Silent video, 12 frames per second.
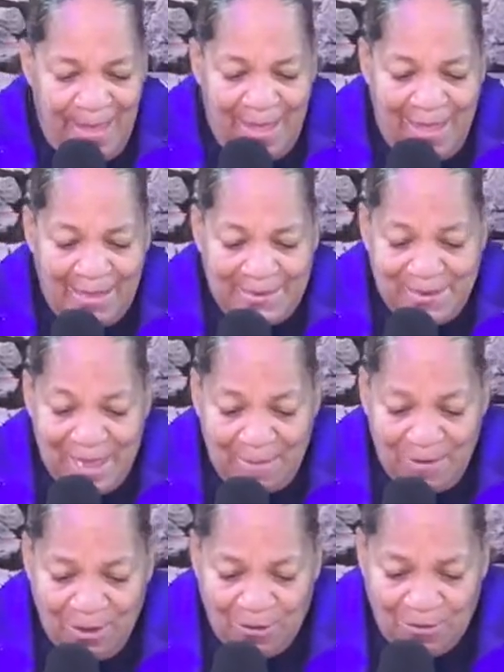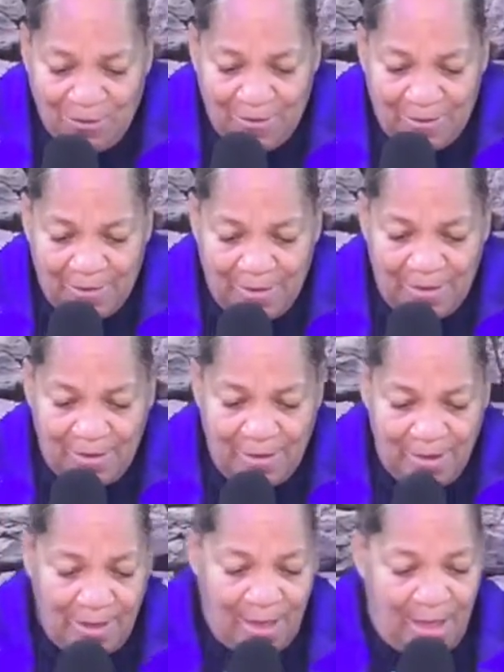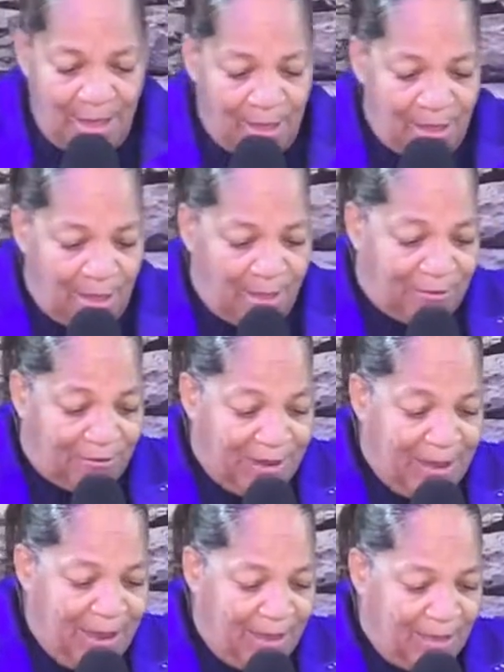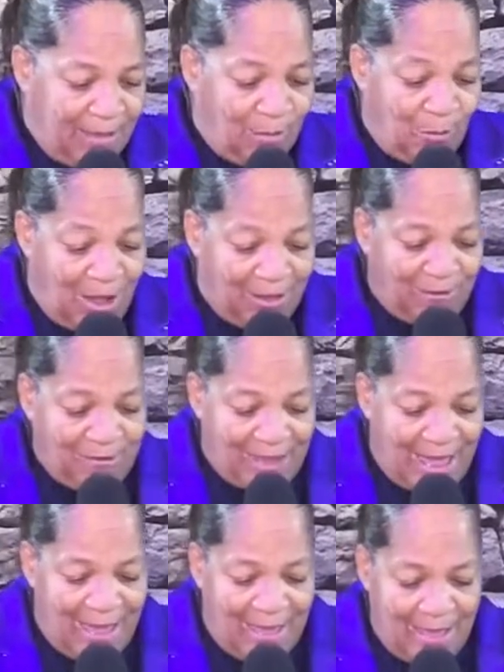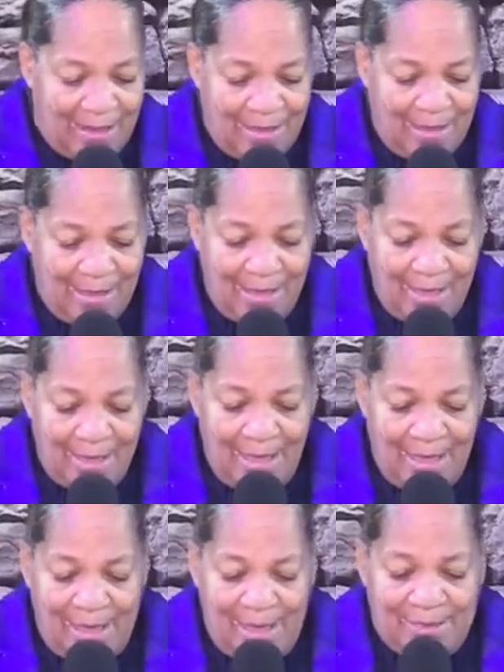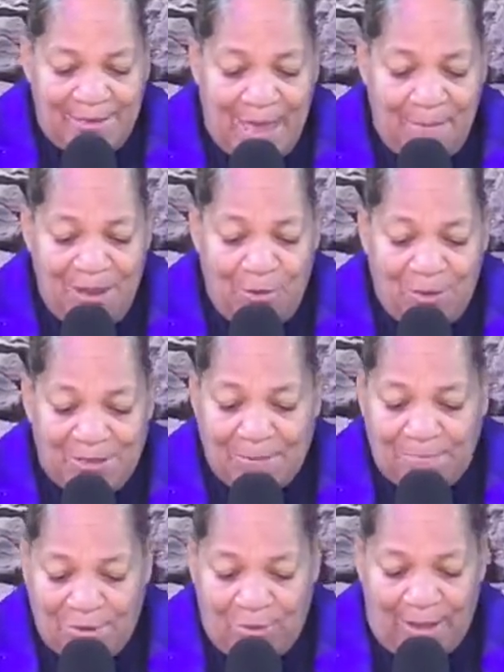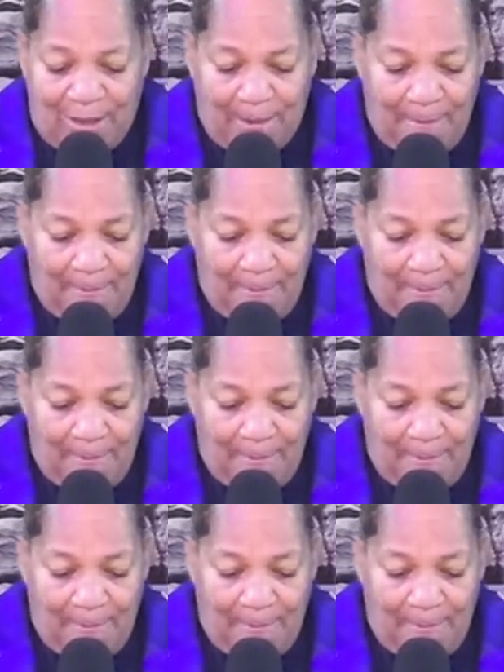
in Samuel 3 1 to 9, Samuel was a boy.